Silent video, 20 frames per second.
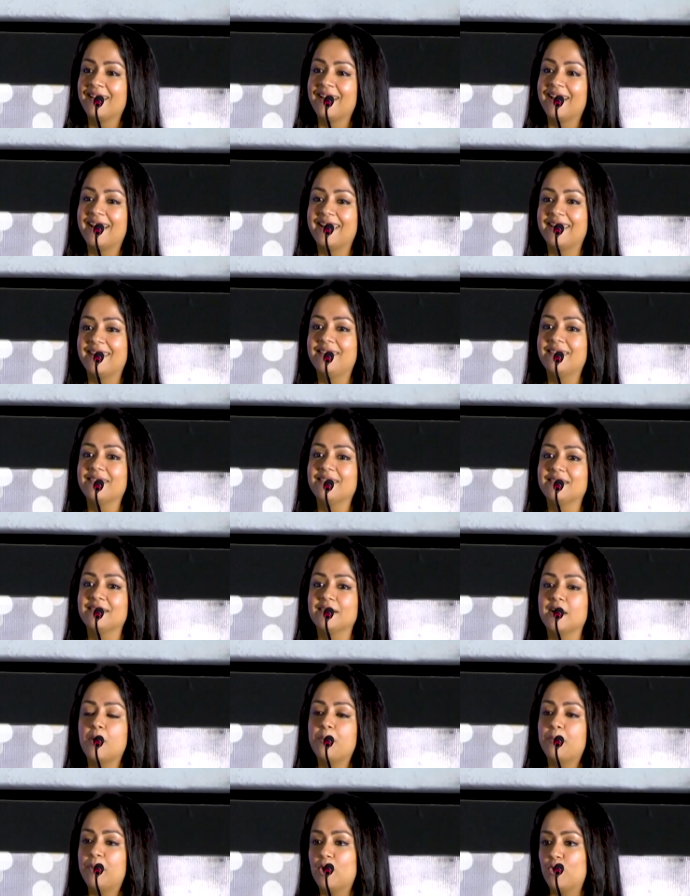And
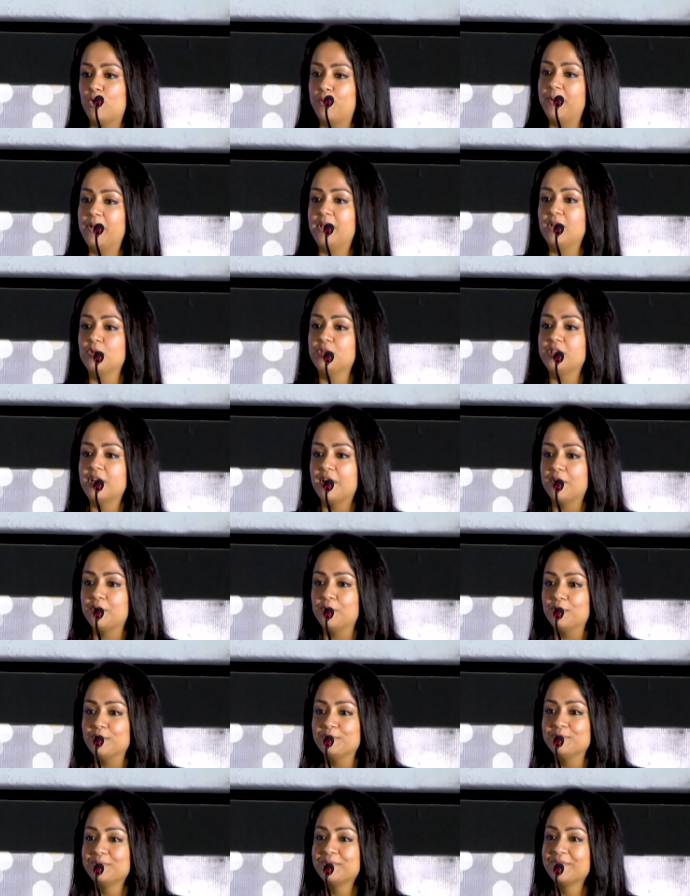appa or peri
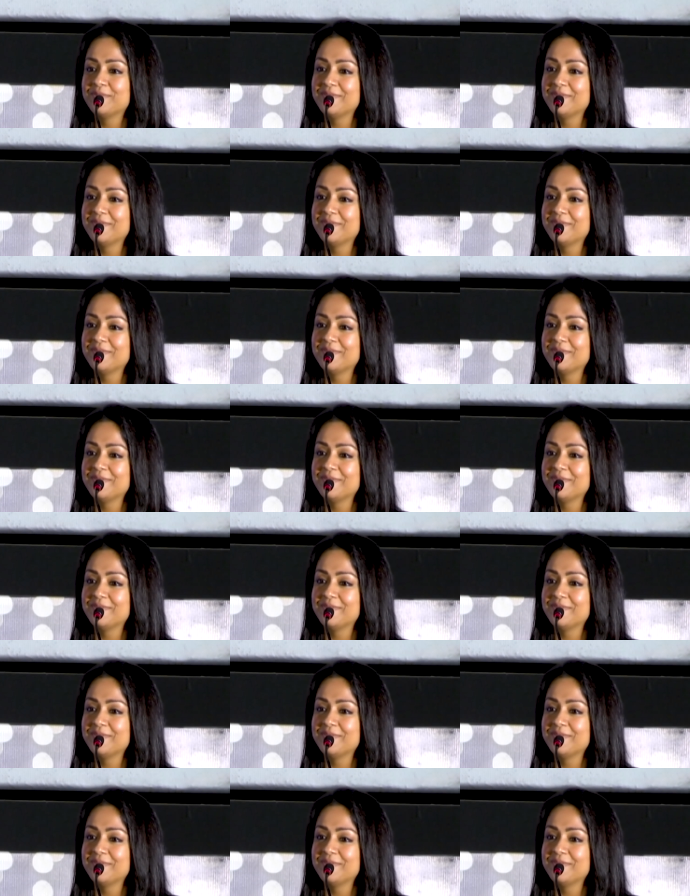udarno,